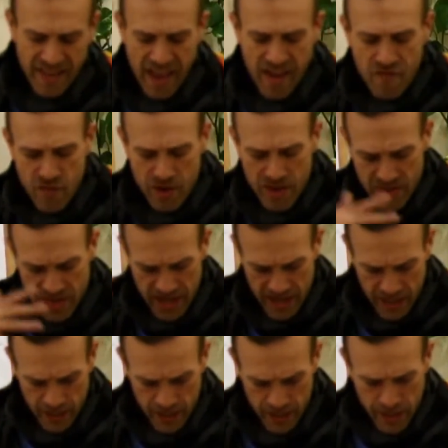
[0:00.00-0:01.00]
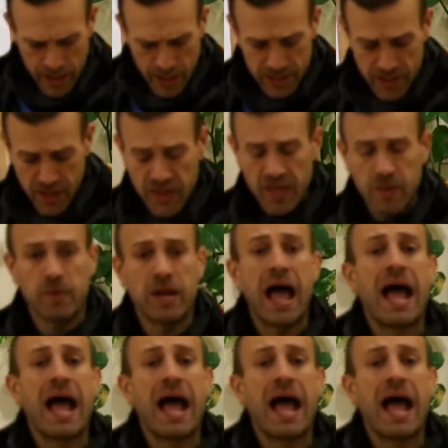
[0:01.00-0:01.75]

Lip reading: of everything is the thing.